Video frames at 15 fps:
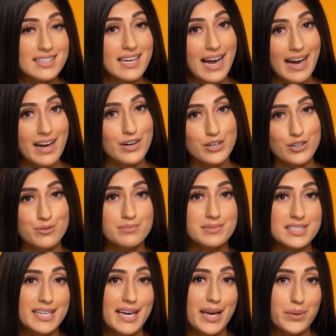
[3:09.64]
an
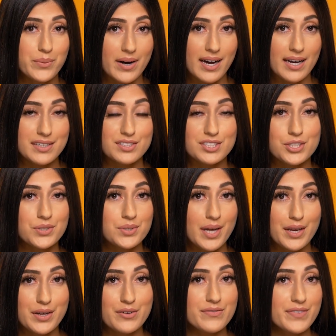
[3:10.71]
at-home DIY to
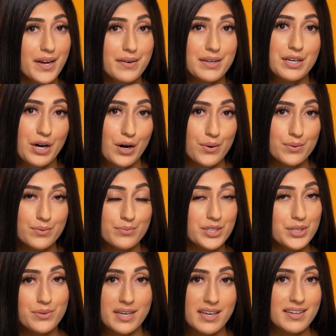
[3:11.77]
create your very own
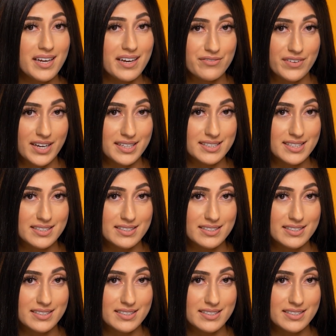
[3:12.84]
when you cannot find